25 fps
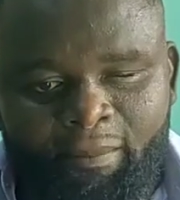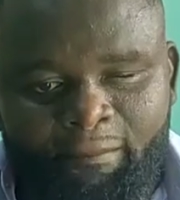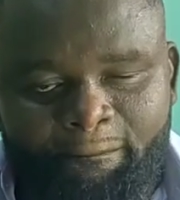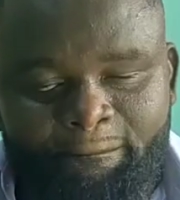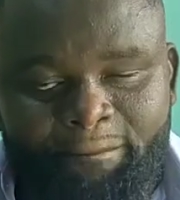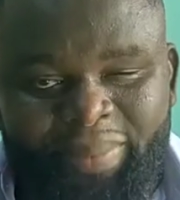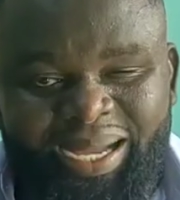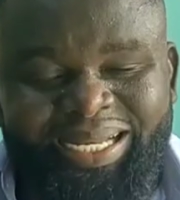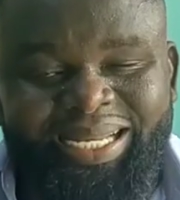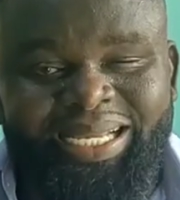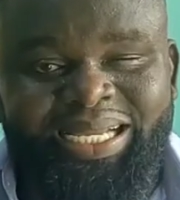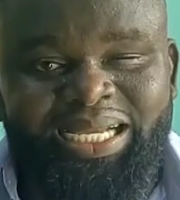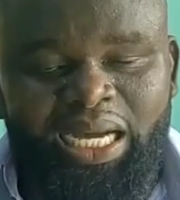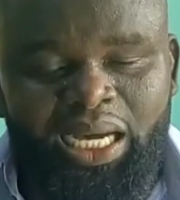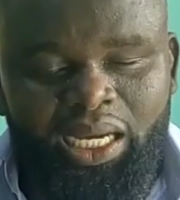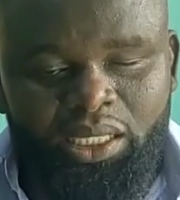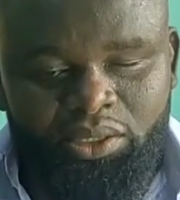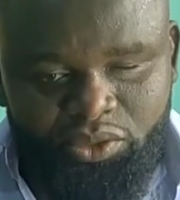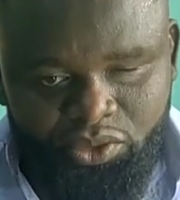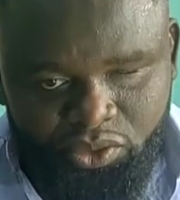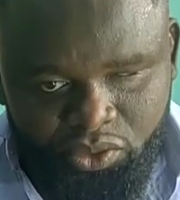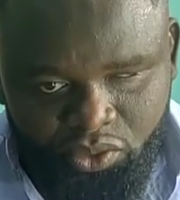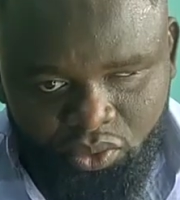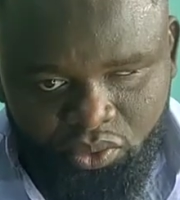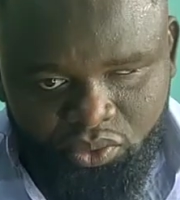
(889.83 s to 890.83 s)

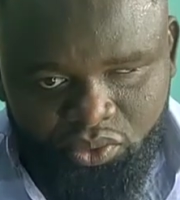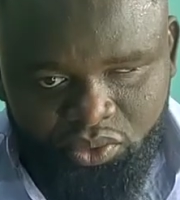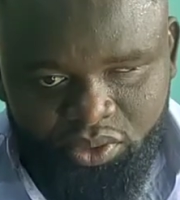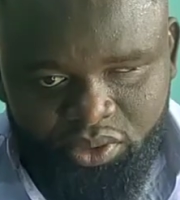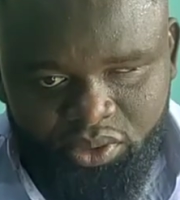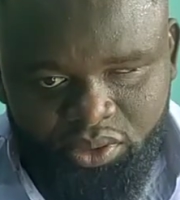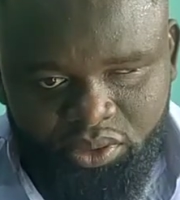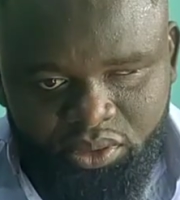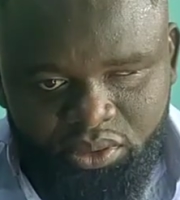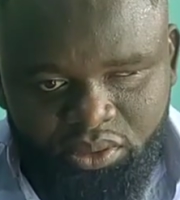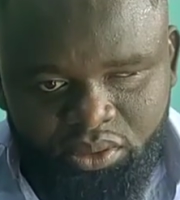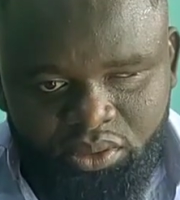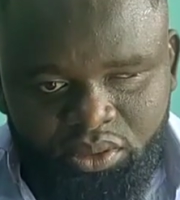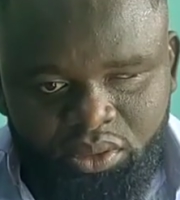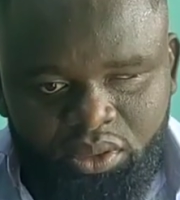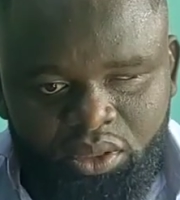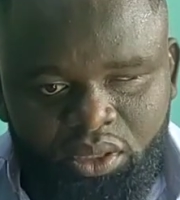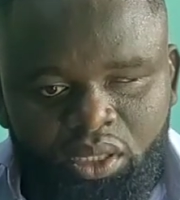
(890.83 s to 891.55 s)
medical drones,